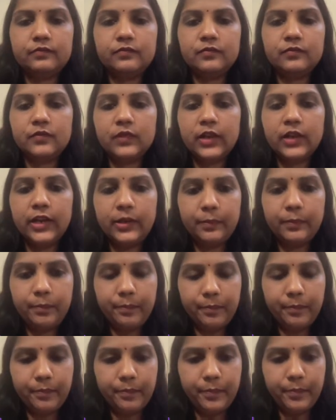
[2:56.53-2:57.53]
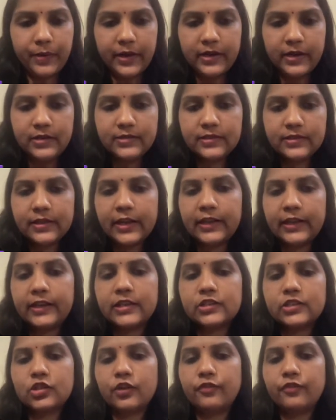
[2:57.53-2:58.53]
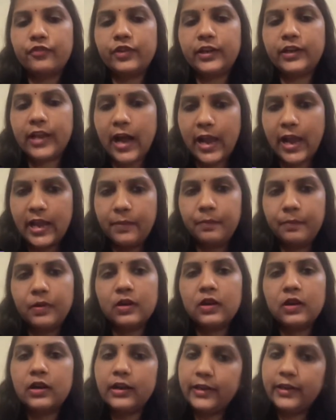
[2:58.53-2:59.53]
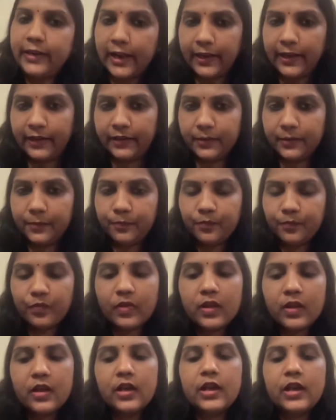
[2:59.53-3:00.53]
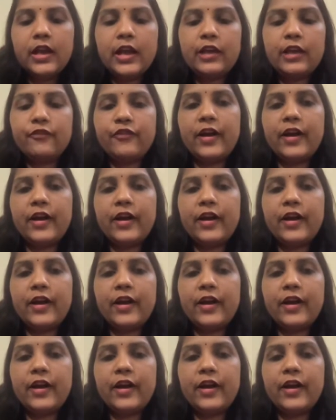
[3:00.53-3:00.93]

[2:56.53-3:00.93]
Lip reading: it prints, it is of type dict. If I